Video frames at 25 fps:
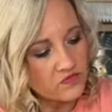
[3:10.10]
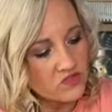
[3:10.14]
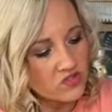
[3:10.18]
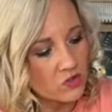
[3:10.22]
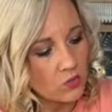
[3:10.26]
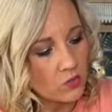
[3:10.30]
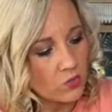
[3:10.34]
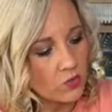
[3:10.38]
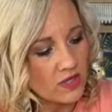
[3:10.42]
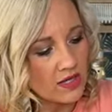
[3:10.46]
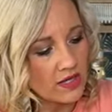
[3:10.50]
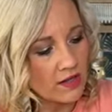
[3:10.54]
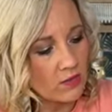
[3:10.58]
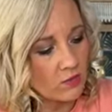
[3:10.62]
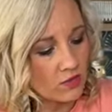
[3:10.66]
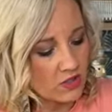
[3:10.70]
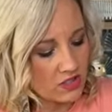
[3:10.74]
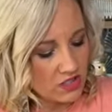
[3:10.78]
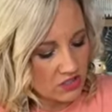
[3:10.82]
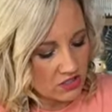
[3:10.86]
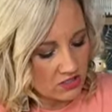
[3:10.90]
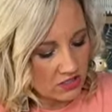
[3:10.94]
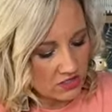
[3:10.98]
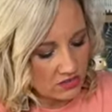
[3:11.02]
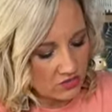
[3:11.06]
So what I
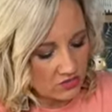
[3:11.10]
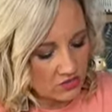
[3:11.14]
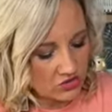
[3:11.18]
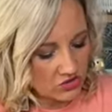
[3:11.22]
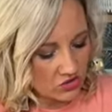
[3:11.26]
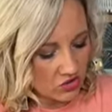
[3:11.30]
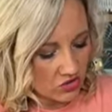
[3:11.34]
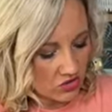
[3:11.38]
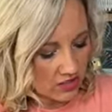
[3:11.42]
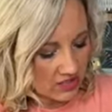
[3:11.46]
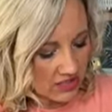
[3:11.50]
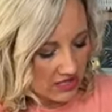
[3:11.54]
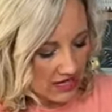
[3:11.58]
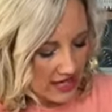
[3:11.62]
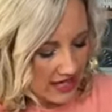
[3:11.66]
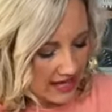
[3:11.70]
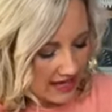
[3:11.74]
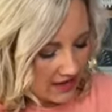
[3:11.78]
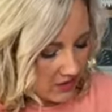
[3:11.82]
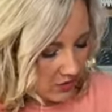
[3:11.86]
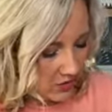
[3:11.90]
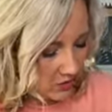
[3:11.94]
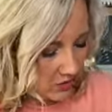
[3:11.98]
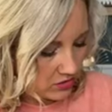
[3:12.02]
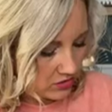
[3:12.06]
want to do starting
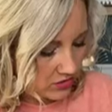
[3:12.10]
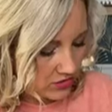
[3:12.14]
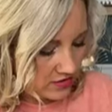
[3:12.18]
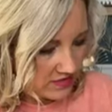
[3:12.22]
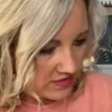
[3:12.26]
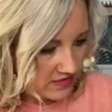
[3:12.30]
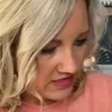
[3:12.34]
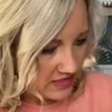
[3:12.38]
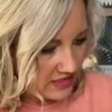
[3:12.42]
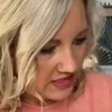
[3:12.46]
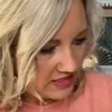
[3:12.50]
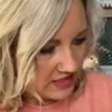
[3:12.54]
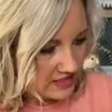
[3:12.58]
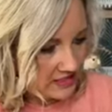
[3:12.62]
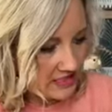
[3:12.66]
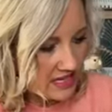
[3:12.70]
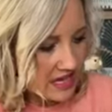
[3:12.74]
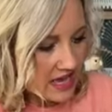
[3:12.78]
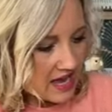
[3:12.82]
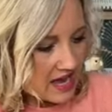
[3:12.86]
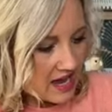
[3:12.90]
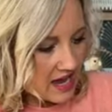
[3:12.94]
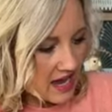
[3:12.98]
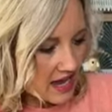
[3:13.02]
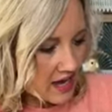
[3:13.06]
out on this,
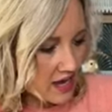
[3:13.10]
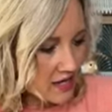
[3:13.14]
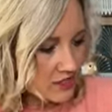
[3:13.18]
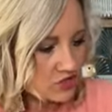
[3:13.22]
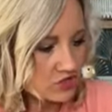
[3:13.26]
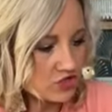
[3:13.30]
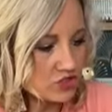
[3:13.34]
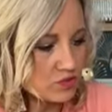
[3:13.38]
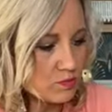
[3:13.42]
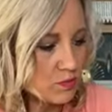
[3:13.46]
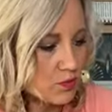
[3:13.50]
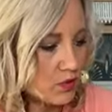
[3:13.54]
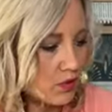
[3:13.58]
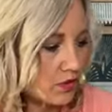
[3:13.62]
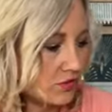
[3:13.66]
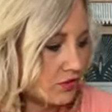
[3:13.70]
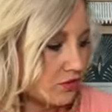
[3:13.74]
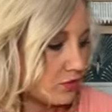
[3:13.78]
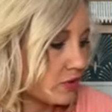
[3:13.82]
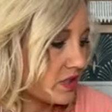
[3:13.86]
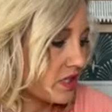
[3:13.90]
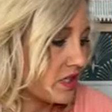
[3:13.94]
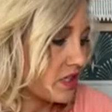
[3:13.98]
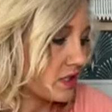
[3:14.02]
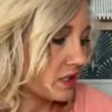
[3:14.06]
I just brought
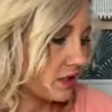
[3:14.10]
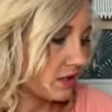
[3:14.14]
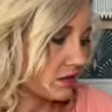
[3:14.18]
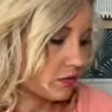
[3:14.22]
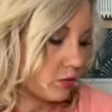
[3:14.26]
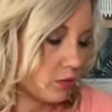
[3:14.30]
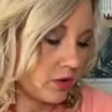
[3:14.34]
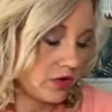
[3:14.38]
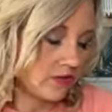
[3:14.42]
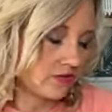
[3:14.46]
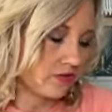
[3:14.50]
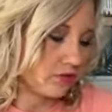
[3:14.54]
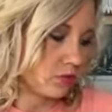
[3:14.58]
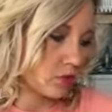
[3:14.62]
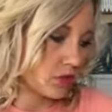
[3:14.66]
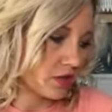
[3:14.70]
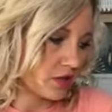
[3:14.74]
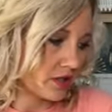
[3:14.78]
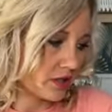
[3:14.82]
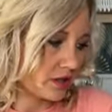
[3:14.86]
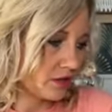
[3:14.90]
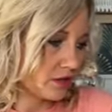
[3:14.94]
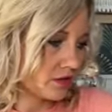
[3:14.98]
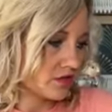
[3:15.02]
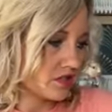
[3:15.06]
four
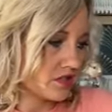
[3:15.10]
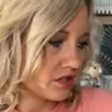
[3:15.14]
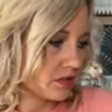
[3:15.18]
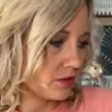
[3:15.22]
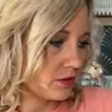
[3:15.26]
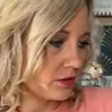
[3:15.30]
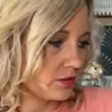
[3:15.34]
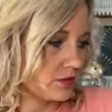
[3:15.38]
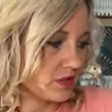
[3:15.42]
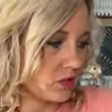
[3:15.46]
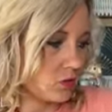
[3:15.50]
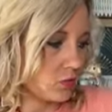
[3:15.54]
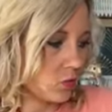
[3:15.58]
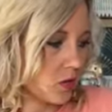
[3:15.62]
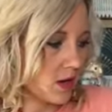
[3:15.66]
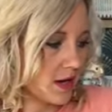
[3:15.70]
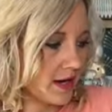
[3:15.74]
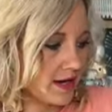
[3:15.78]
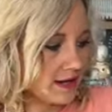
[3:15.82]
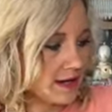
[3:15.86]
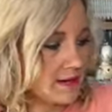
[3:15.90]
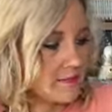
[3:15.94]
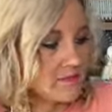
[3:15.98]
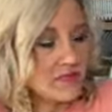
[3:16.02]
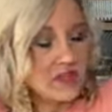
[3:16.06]
colors, including
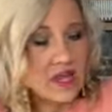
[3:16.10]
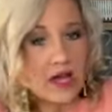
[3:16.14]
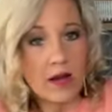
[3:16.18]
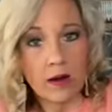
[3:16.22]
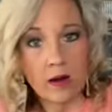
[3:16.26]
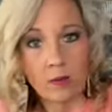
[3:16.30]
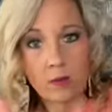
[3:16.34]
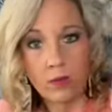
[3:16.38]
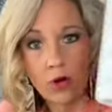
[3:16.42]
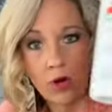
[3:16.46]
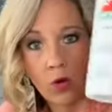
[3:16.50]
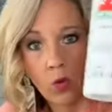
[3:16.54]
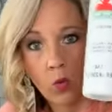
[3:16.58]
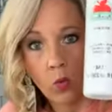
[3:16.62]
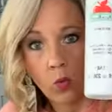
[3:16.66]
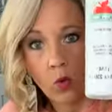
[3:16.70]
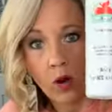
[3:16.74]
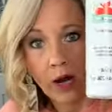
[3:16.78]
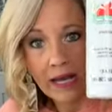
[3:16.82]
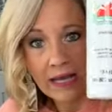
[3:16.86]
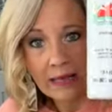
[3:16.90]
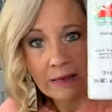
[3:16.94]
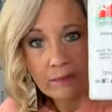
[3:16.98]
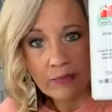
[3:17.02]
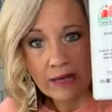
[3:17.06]
white. I brought
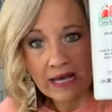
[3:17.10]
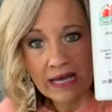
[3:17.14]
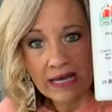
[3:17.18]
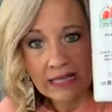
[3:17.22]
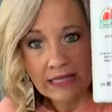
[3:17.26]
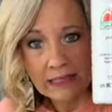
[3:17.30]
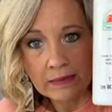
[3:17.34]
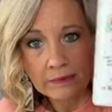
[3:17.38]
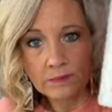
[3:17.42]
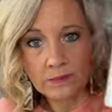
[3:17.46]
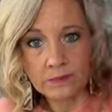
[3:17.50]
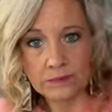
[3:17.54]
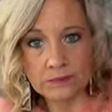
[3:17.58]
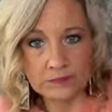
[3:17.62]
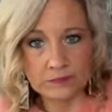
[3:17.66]
white paint.